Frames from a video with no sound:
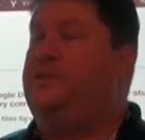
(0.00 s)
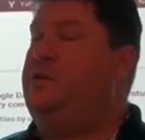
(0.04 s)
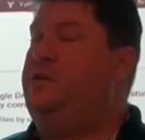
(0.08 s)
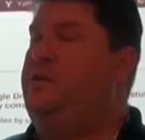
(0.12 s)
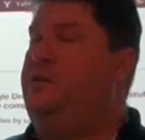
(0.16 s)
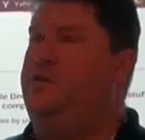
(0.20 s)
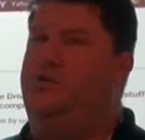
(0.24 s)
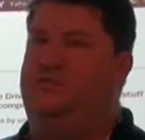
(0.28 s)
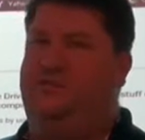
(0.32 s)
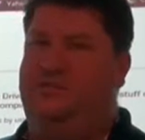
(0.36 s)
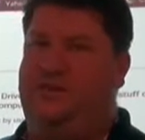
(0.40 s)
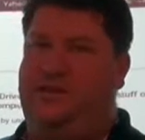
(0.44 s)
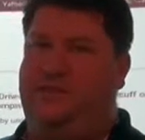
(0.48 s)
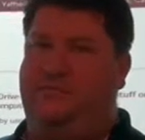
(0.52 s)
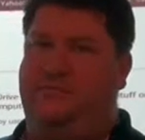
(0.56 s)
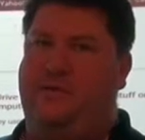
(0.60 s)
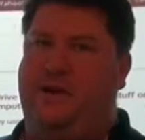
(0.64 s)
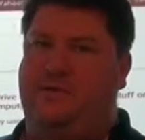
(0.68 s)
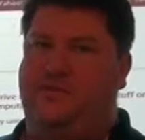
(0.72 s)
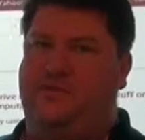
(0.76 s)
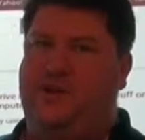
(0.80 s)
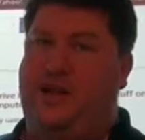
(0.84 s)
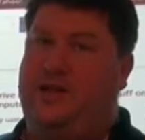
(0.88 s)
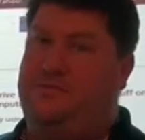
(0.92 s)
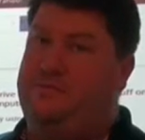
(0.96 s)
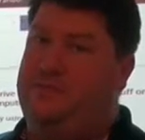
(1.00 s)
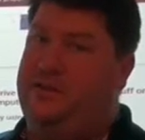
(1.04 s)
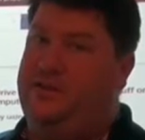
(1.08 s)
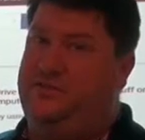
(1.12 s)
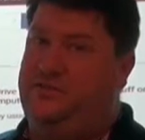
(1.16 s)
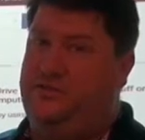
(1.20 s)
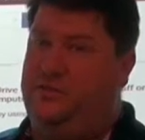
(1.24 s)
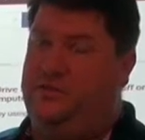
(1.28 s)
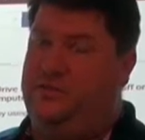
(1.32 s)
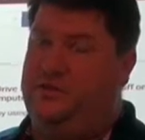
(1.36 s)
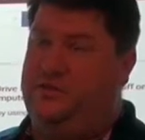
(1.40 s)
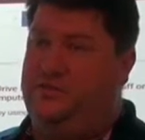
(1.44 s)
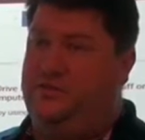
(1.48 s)
you don't see it in My Drive because
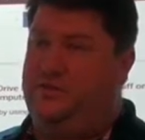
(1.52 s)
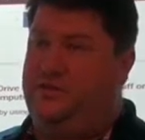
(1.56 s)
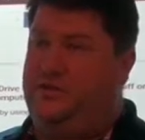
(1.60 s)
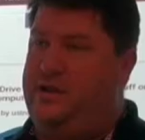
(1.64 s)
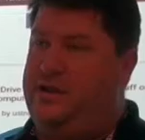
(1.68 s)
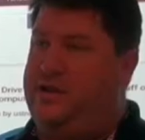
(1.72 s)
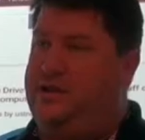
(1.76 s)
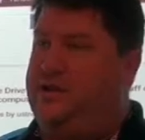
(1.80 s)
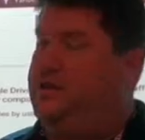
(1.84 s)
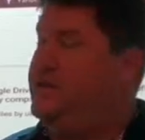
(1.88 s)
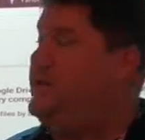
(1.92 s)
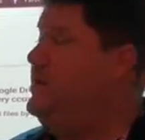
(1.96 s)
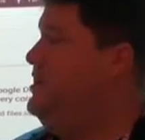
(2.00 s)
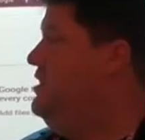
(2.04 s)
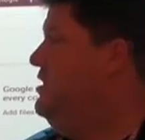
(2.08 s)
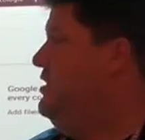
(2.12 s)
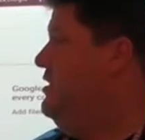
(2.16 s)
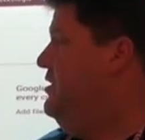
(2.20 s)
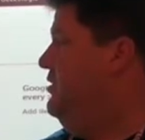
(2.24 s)
you didn't create it.